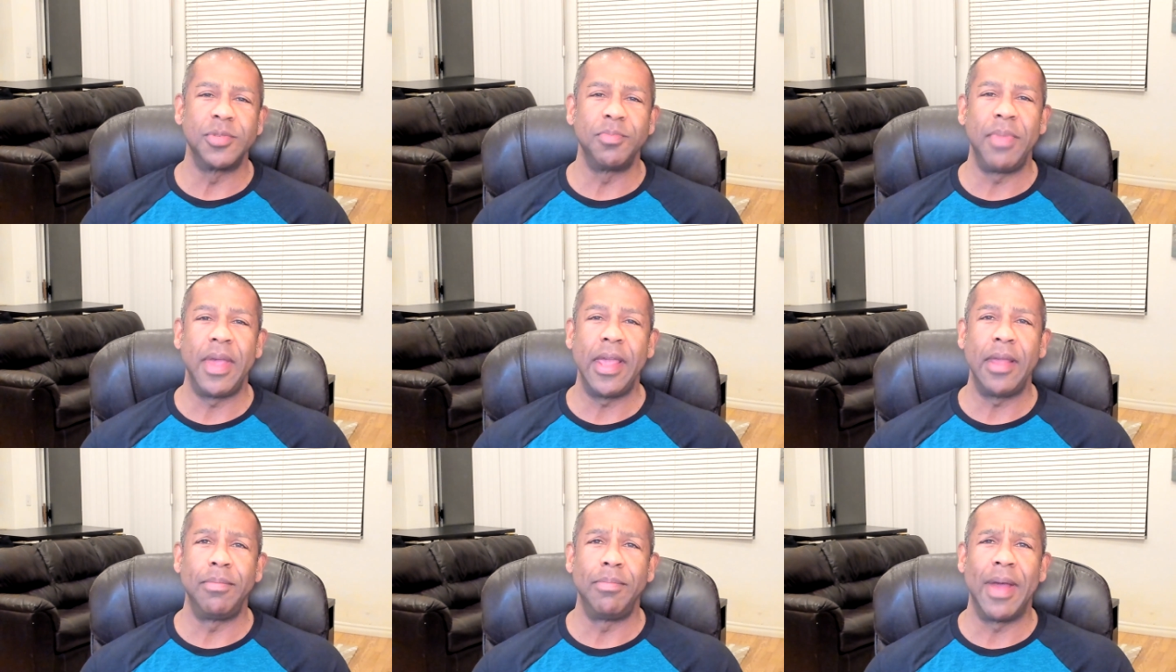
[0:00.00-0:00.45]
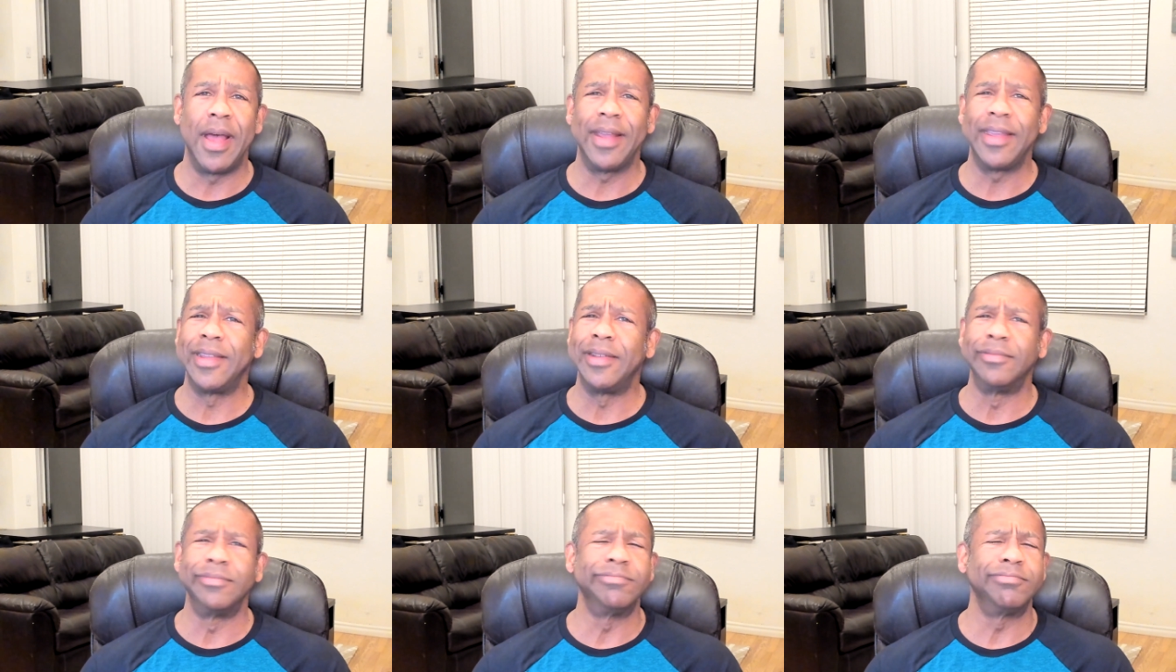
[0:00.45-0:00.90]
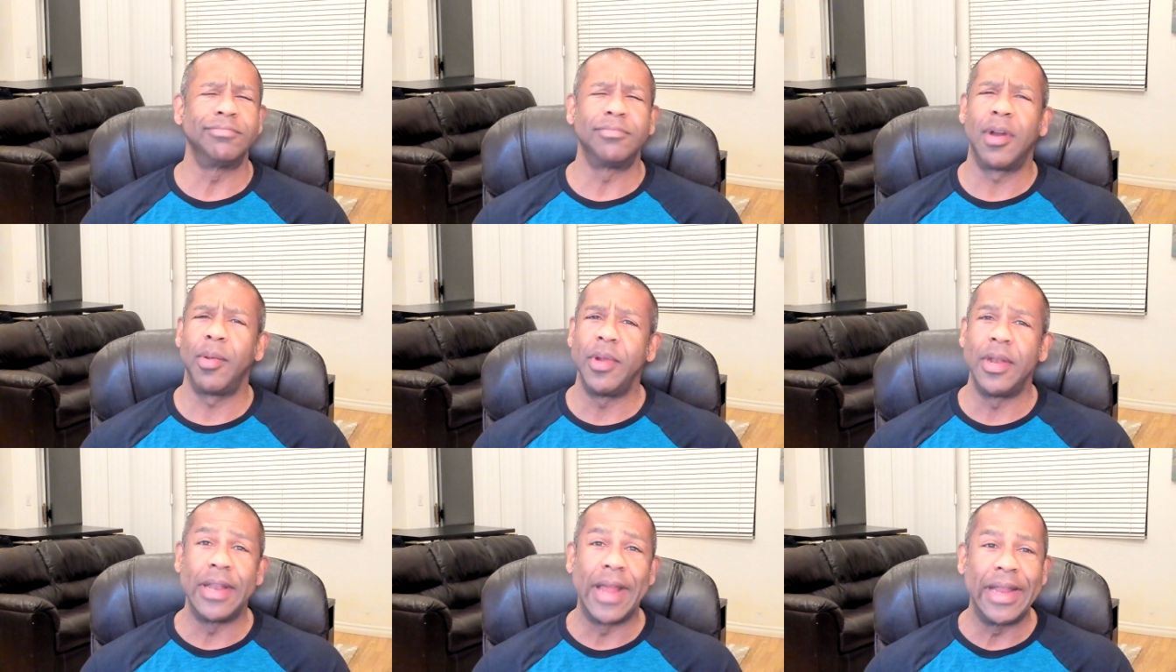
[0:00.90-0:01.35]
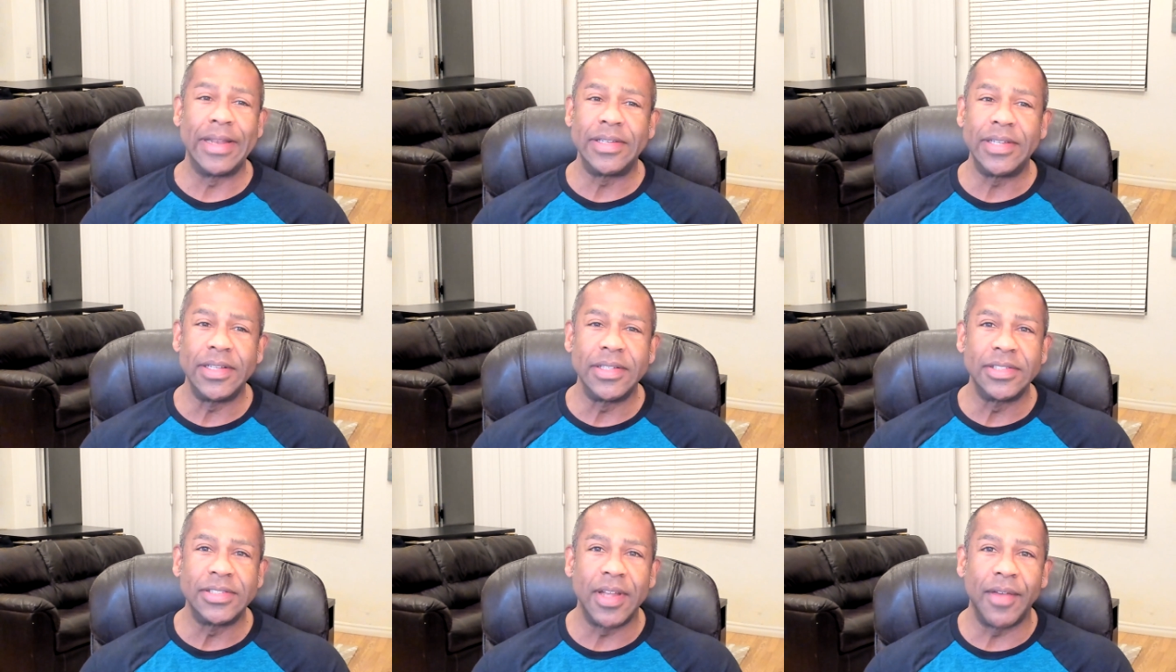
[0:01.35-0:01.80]
made back in probably
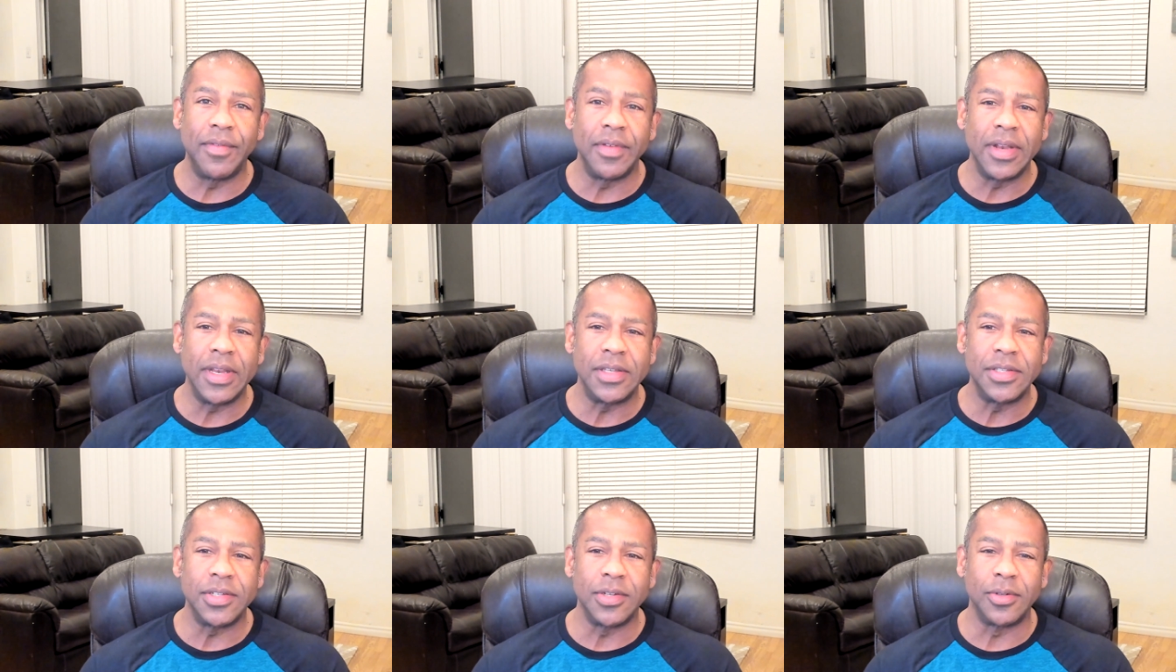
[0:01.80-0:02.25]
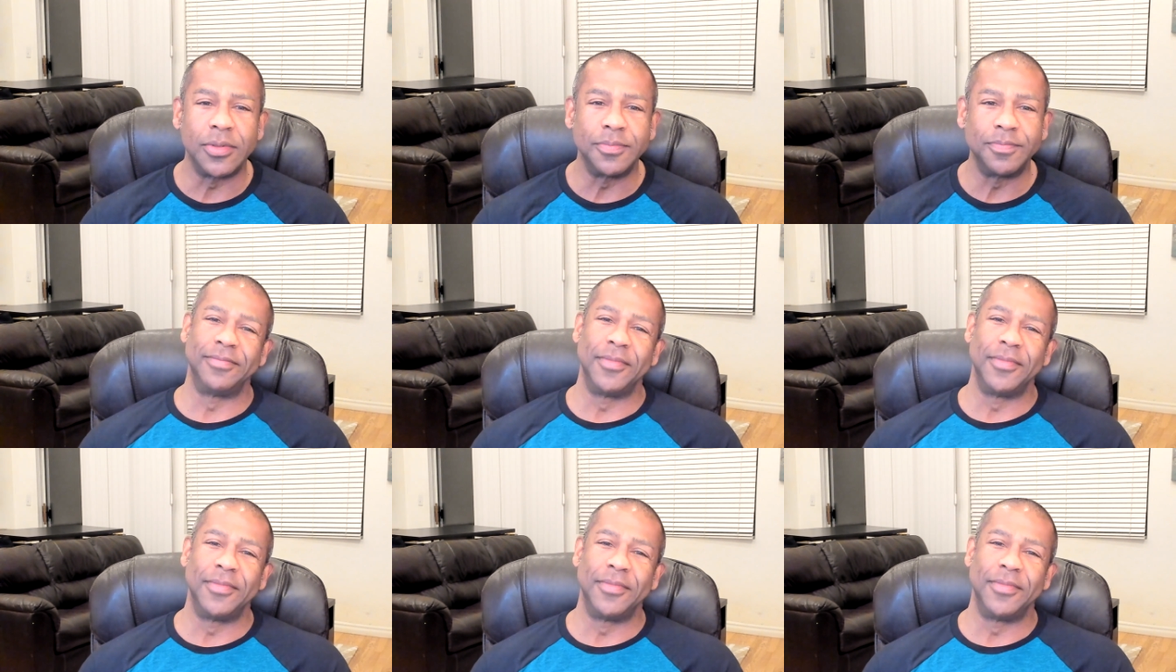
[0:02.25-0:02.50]
nineteen seventy-two.